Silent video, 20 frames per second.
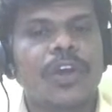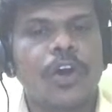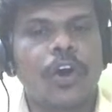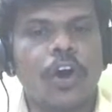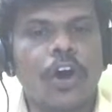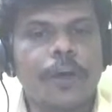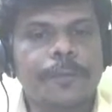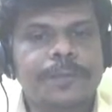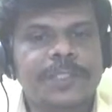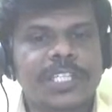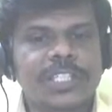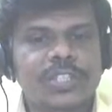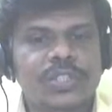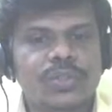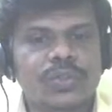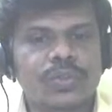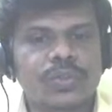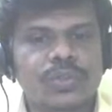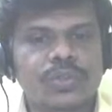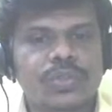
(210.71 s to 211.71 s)
Option 2,
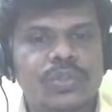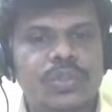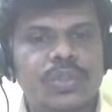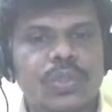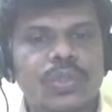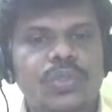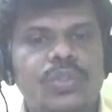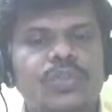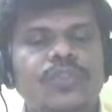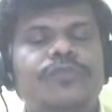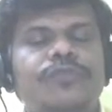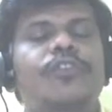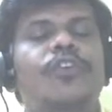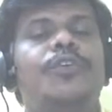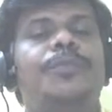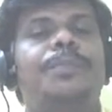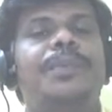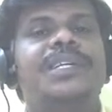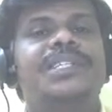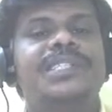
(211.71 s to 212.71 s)
2 to
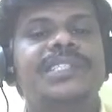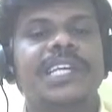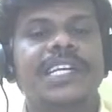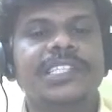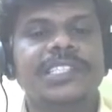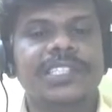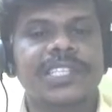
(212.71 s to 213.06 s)
4%.